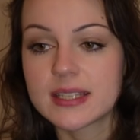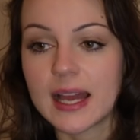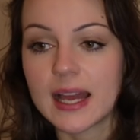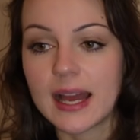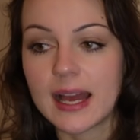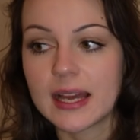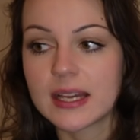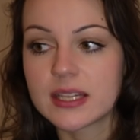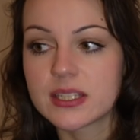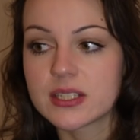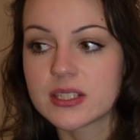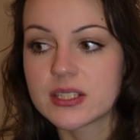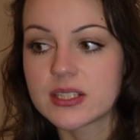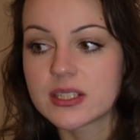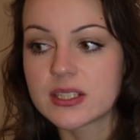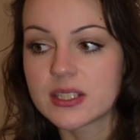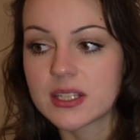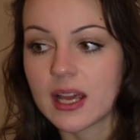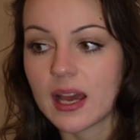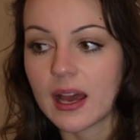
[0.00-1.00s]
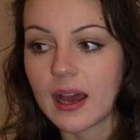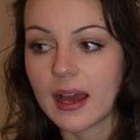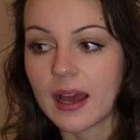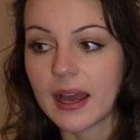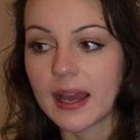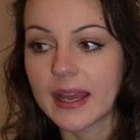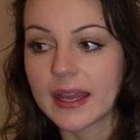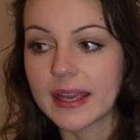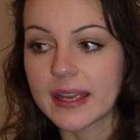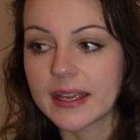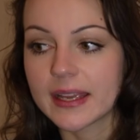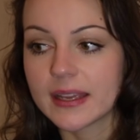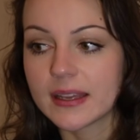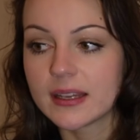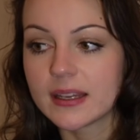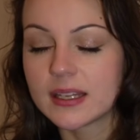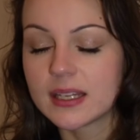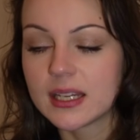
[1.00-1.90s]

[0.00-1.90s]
and I